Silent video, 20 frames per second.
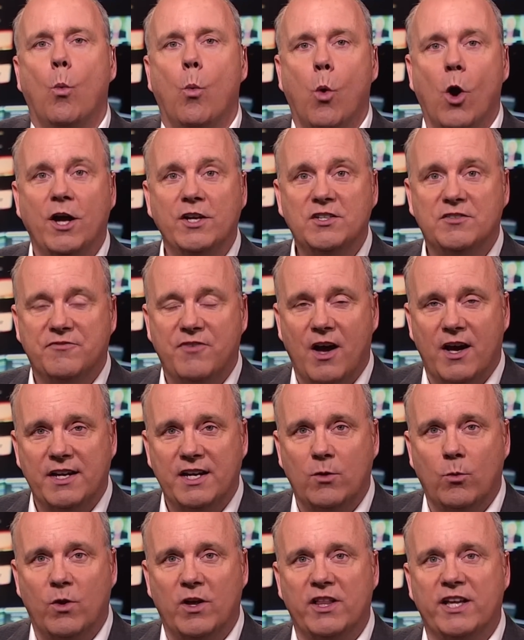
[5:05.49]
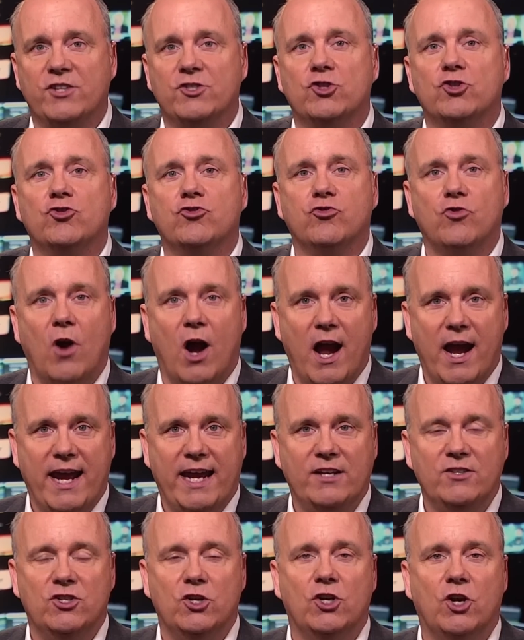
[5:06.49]
was Fani Willis
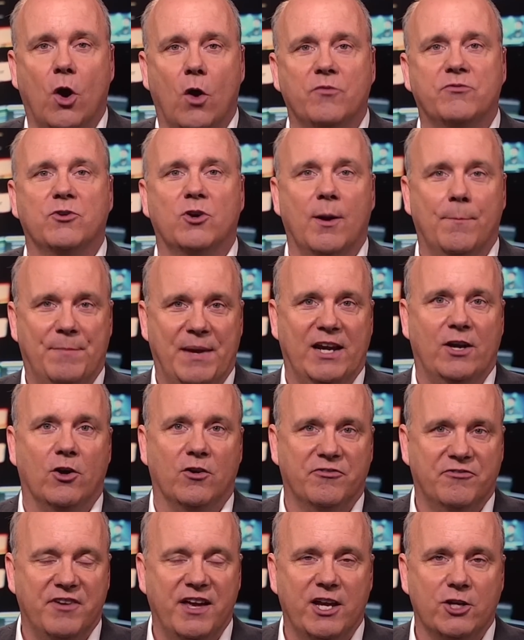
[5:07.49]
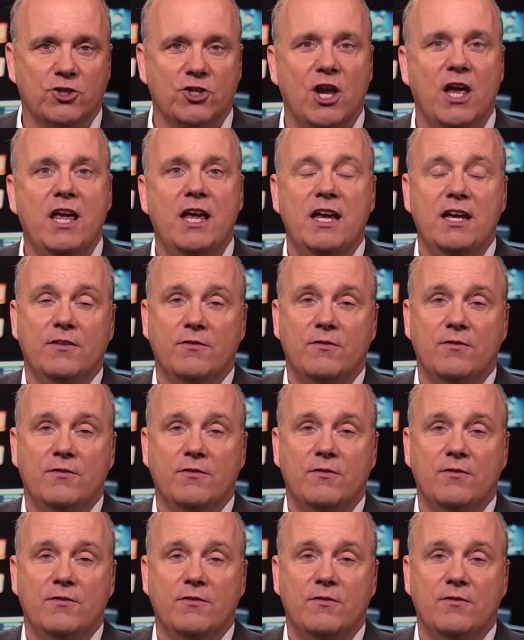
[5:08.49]
trying to go for a bigger fish?